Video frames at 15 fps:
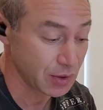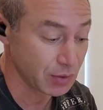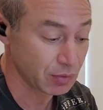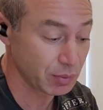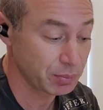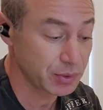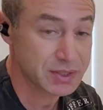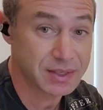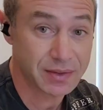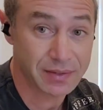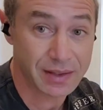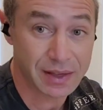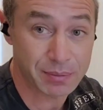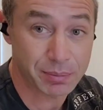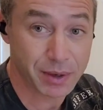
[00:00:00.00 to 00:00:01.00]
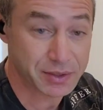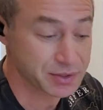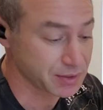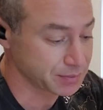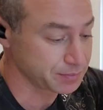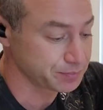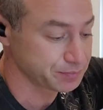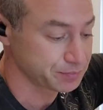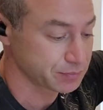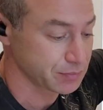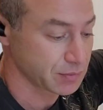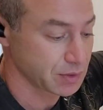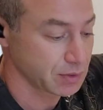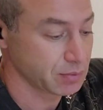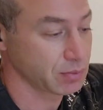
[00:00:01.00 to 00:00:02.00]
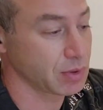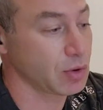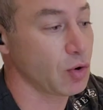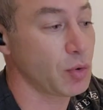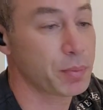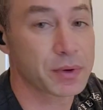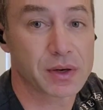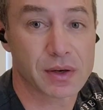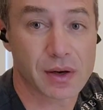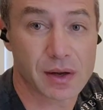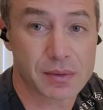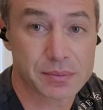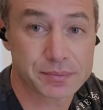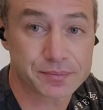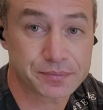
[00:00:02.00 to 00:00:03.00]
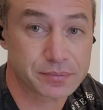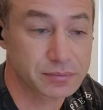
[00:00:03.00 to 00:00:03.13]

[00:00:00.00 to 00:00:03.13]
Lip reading: We're pressing that button, we open it up,